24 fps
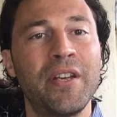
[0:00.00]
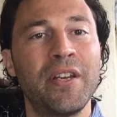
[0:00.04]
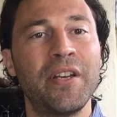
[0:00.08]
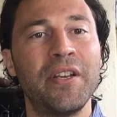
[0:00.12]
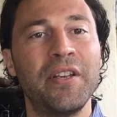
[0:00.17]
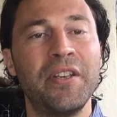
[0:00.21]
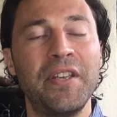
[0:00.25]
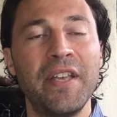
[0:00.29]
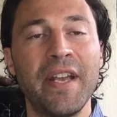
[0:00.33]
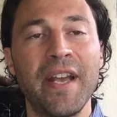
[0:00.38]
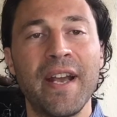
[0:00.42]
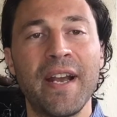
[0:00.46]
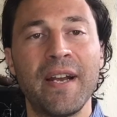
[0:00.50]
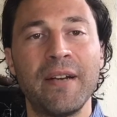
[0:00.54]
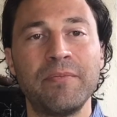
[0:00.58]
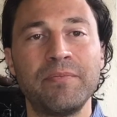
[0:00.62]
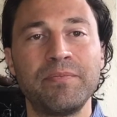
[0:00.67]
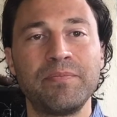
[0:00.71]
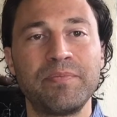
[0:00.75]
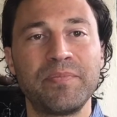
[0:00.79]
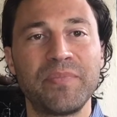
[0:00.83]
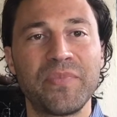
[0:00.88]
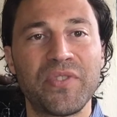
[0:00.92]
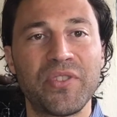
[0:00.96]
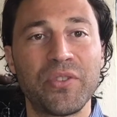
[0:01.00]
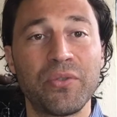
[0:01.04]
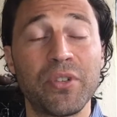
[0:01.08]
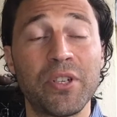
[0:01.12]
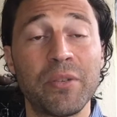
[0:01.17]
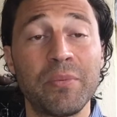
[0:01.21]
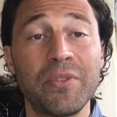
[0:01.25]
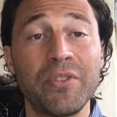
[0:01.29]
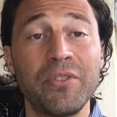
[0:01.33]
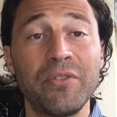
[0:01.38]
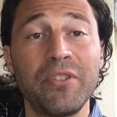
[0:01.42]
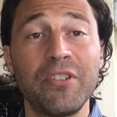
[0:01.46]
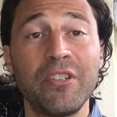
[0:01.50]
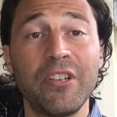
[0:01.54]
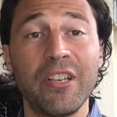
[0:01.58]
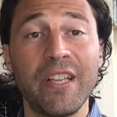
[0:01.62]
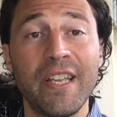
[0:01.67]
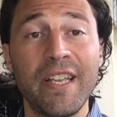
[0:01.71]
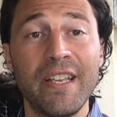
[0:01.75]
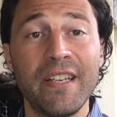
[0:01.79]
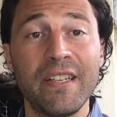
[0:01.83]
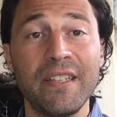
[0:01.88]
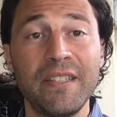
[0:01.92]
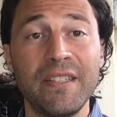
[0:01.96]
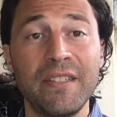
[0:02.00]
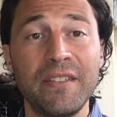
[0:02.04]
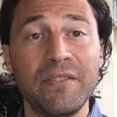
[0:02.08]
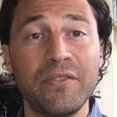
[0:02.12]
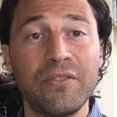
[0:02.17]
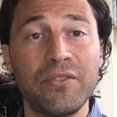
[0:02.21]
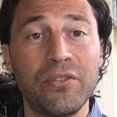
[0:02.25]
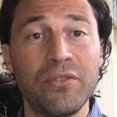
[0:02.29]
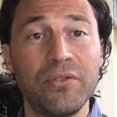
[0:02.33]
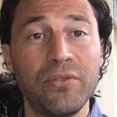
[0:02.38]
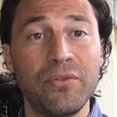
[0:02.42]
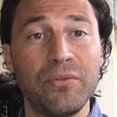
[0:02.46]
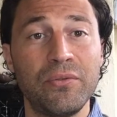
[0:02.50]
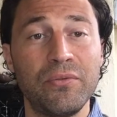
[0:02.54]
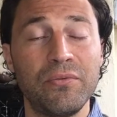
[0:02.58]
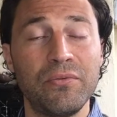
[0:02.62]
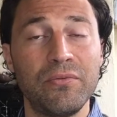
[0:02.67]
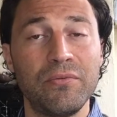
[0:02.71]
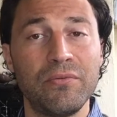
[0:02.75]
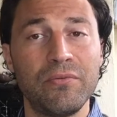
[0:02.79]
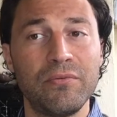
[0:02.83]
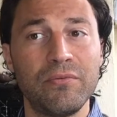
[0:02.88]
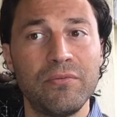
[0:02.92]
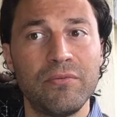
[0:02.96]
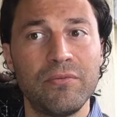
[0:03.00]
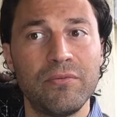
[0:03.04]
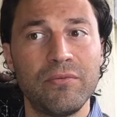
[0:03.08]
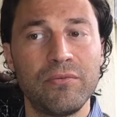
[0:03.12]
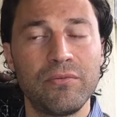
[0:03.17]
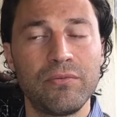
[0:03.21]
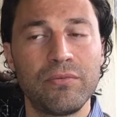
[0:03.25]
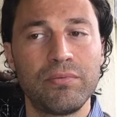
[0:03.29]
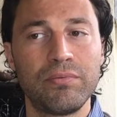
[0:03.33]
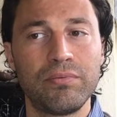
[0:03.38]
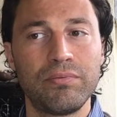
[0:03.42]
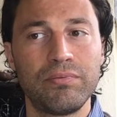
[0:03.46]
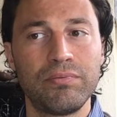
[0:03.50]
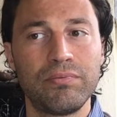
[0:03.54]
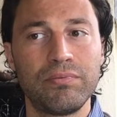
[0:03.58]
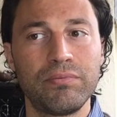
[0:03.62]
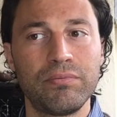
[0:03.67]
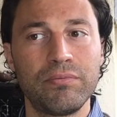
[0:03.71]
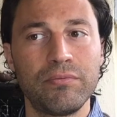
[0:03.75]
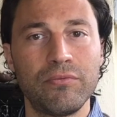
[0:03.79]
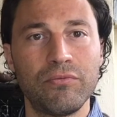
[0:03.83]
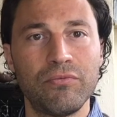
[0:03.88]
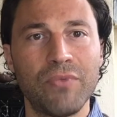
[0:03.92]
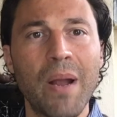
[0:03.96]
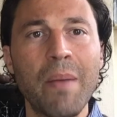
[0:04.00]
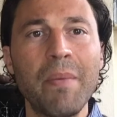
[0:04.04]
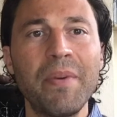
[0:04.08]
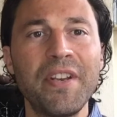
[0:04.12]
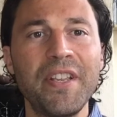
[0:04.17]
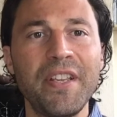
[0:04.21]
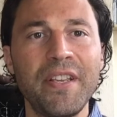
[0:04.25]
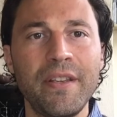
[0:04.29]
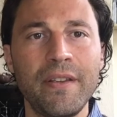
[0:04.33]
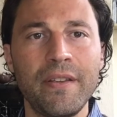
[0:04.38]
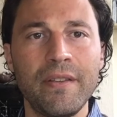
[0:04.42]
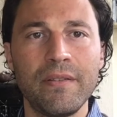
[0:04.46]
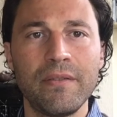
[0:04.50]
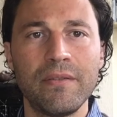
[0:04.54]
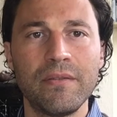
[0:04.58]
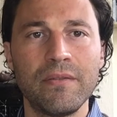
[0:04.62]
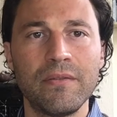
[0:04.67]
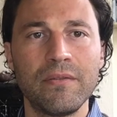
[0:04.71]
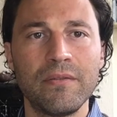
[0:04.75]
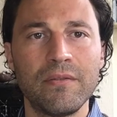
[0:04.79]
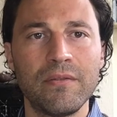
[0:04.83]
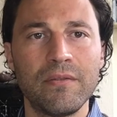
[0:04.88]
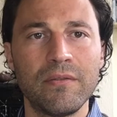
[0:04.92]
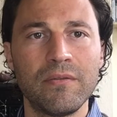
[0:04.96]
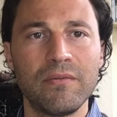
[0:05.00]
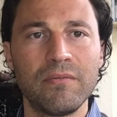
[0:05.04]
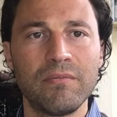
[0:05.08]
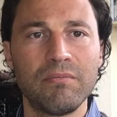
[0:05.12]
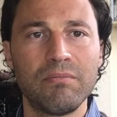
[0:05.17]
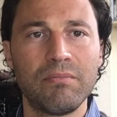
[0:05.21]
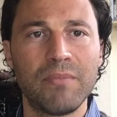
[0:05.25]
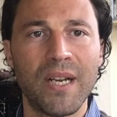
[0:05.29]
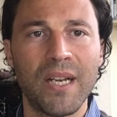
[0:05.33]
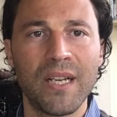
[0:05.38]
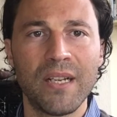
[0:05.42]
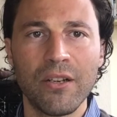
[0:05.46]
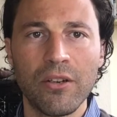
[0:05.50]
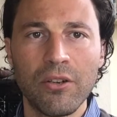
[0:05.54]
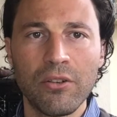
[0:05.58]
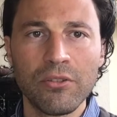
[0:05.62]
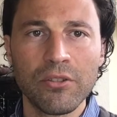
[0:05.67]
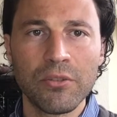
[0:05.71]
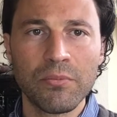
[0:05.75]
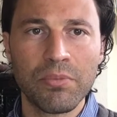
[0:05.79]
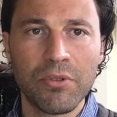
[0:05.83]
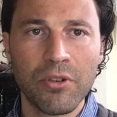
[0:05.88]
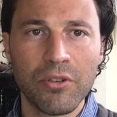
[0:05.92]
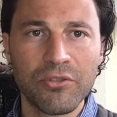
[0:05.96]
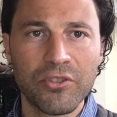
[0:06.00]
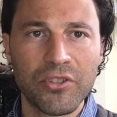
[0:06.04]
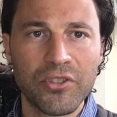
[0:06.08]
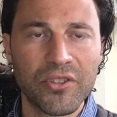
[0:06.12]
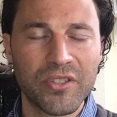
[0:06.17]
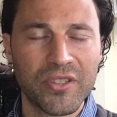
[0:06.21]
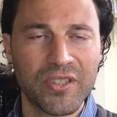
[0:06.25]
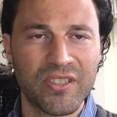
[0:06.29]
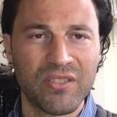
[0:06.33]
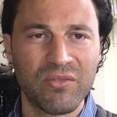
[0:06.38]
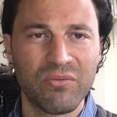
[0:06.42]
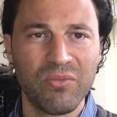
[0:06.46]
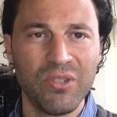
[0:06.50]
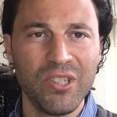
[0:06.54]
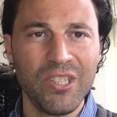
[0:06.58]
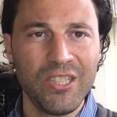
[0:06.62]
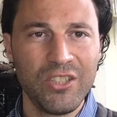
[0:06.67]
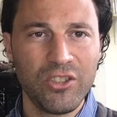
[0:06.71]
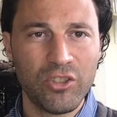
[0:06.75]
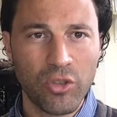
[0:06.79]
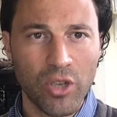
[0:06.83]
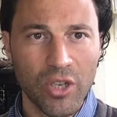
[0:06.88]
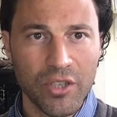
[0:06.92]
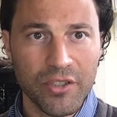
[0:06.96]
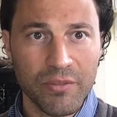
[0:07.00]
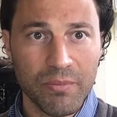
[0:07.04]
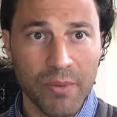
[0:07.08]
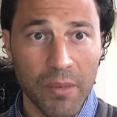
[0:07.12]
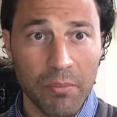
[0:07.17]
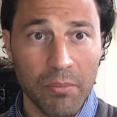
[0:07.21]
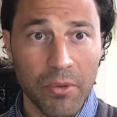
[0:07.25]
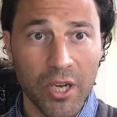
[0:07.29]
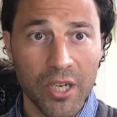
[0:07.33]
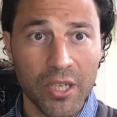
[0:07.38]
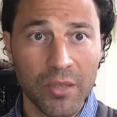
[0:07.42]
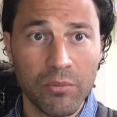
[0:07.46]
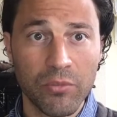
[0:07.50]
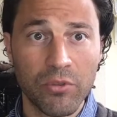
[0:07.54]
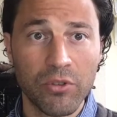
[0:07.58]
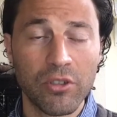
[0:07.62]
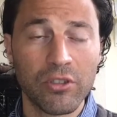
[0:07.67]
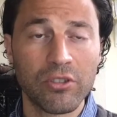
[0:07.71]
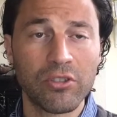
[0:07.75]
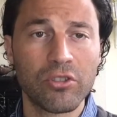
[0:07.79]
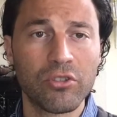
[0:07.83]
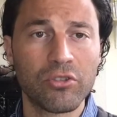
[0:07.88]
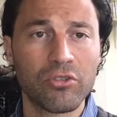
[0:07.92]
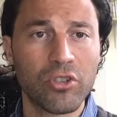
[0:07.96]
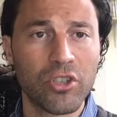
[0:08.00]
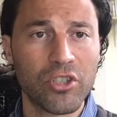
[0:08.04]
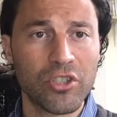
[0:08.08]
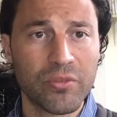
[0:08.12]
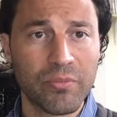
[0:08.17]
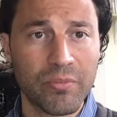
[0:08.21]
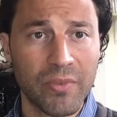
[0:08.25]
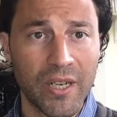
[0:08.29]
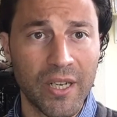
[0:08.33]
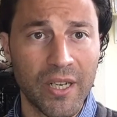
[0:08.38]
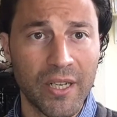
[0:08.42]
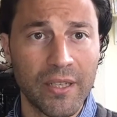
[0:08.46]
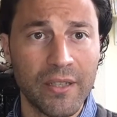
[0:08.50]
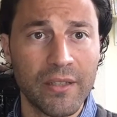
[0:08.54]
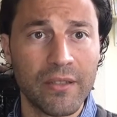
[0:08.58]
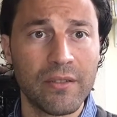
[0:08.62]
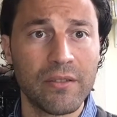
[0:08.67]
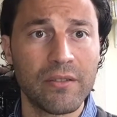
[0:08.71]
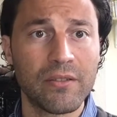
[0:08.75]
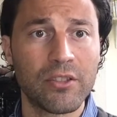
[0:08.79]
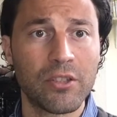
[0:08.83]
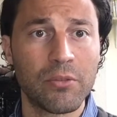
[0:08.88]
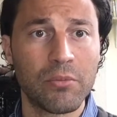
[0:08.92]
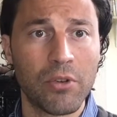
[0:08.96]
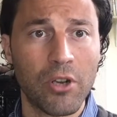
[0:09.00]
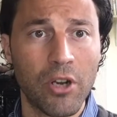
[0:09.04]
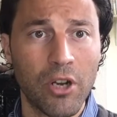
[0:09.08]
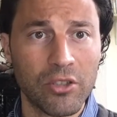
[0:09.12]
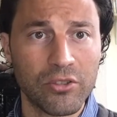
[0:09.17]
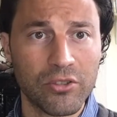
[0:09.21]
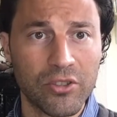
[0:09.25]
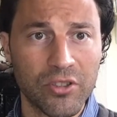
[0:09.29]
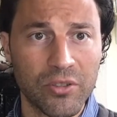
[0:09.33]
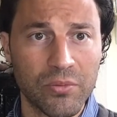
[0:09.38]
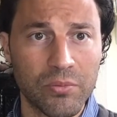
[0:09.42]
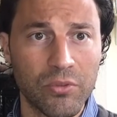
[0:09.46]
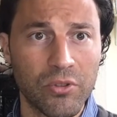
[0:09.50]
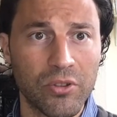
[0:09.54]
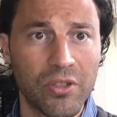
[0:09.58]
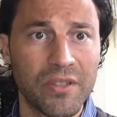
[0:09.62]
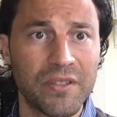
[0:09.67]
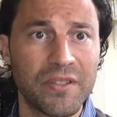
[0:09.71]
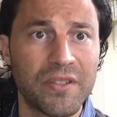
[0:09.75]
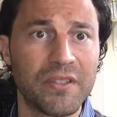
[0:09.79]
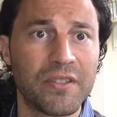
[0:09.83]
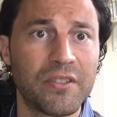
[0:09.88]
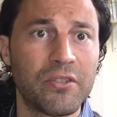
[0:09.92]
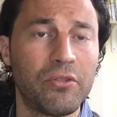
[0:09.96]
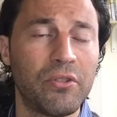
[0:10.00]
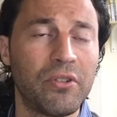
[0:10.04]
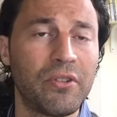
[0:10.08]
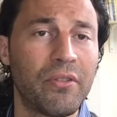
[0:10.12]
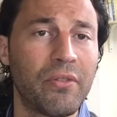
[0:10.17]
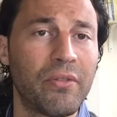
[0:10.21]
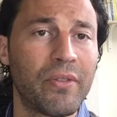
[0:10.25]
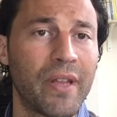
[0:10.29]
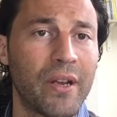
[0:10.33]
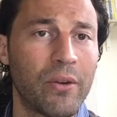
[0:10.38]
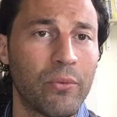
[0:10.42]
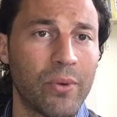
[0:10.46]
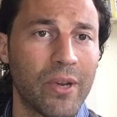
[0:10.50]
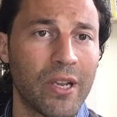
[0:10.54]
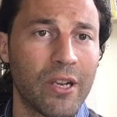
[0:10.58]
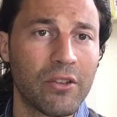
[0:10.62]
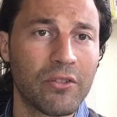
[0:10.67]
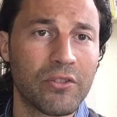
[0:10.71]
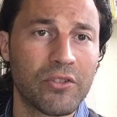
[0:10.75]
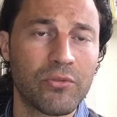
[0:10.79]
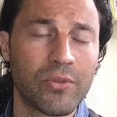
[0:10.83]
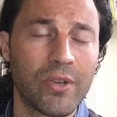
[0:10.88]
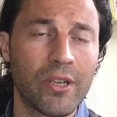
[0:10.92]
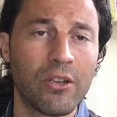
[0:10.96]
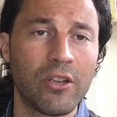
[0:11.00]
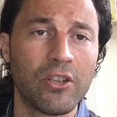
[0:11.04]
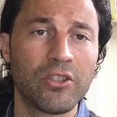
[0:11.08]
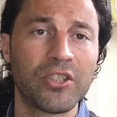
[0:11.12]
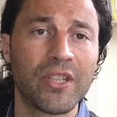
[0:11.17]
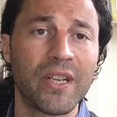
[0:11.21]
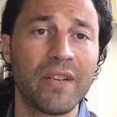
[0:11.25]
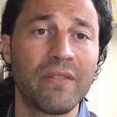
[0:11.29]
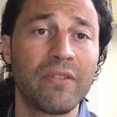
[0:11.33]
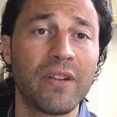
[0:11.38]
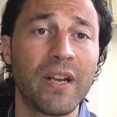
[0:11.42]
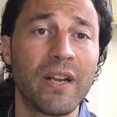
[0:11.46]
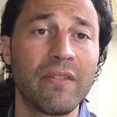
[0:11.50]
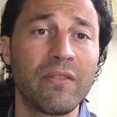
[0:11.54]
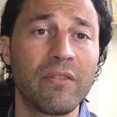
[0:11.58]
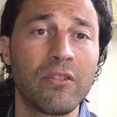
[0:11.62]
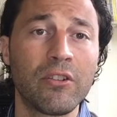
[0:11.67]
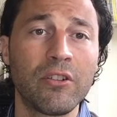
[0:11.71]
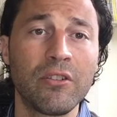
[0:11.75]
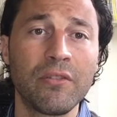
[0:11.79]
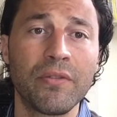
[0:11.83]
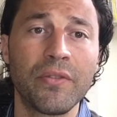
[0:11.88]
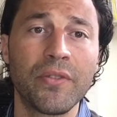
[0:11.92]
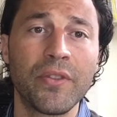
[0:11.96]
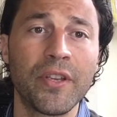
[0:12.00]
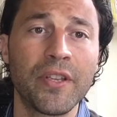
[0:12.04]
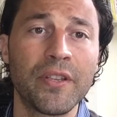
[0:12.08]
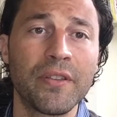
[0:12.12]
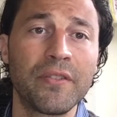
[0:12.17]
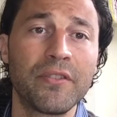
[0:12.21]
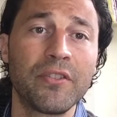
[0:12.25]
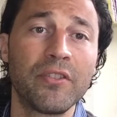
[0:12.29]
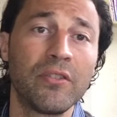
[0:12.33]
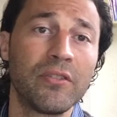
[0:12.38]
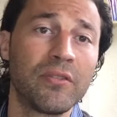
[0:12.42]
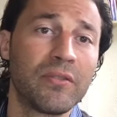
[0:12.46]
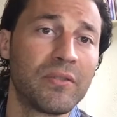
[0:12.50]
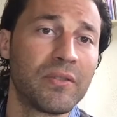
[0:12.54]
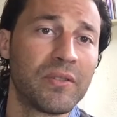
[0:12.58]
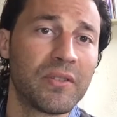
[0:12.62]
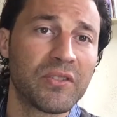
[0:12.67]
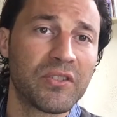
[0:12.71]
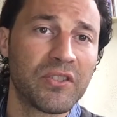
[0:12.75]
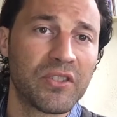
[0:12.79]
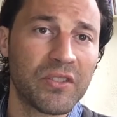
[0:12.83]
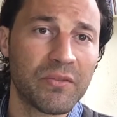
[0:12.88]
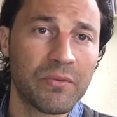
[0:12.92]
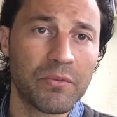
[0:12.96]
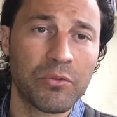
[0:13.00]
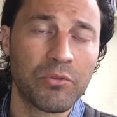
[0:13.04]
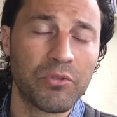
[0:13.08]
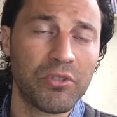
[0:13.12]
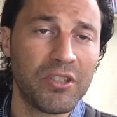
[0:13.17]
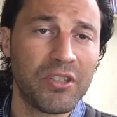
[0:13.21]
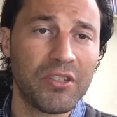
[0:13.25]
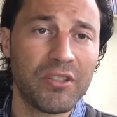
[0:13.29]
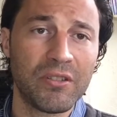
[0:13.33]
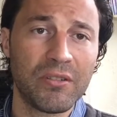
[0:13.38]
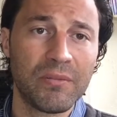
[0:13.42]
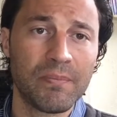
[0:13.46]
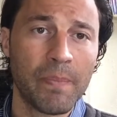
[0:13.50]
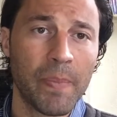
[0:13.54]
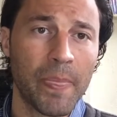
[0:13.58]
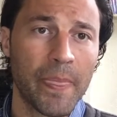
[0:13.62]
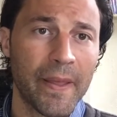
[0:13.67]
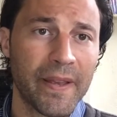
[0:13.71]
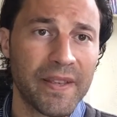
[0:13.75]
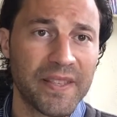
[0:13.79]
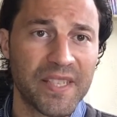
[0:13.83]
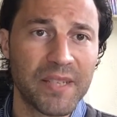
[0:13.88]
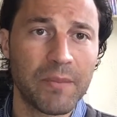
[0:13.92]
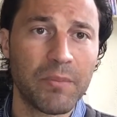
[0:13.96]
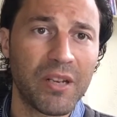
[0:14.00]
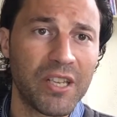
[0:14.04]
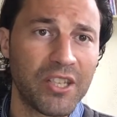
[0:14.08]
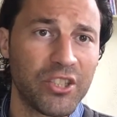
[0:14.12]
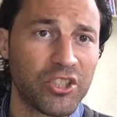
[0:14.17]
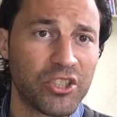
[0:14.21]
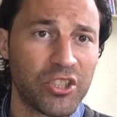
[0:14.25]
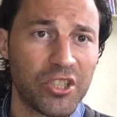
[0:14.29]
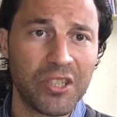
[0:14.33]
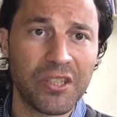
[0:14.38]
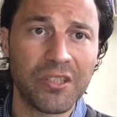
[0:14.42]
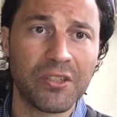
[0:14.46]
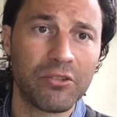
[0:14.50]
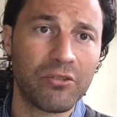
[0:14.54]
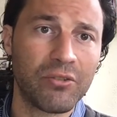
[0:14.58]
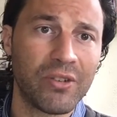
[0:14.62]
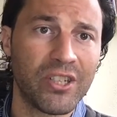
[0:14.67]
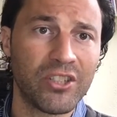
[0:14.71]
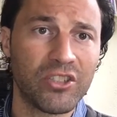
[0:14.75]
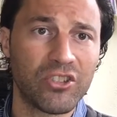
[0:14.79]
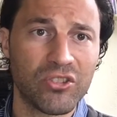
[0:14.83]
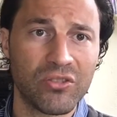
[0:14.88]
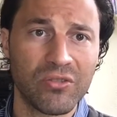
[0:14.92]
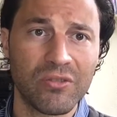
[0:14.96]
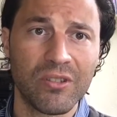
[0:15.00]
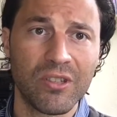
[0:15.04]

Yeah. So what I've been doing lately to remedy my old approaches is to really trust my body more and to trust my subconscious more. And since going through that wet sweat lodge, I've, I've learned that there's a difference between assimilation and integration.